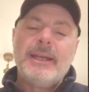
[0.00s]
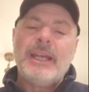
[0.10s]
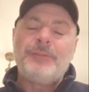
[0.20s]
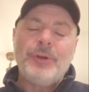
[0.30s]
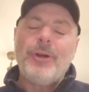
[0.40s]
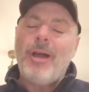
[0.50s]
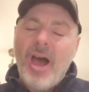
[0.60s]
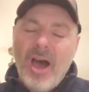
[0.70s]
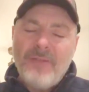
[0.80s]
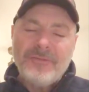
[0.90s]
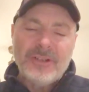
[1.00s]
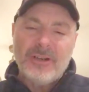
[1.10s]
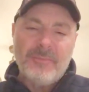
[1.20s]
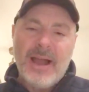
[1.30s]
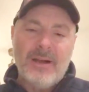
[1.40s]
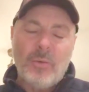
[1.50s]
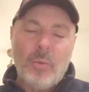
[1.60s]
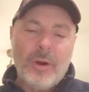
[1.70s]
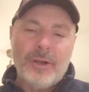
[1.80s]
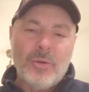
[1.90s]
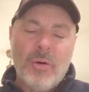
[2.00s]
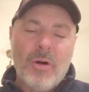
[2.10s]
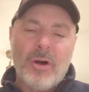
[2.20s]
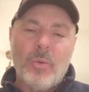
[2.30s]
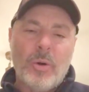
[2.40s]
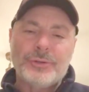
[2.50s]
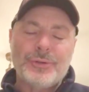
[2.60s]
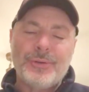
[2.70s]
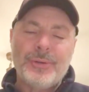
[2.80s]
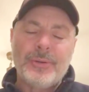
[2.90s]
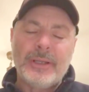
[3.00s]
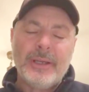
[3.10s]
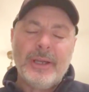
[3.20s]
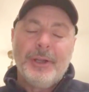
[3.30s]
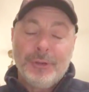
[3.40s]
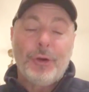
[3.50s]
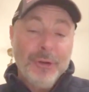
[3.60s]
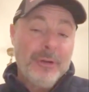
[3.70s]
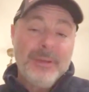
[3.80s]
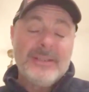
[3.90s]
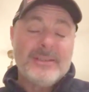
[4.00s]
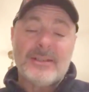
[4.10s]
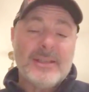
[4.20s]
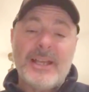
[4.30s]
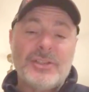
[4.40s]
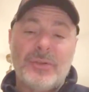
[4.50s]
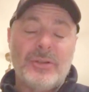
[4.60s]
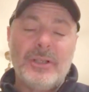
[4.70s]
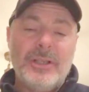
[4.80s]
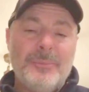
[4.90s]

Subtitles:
If you're confident about where you are and what you're doing, you're going to be successful.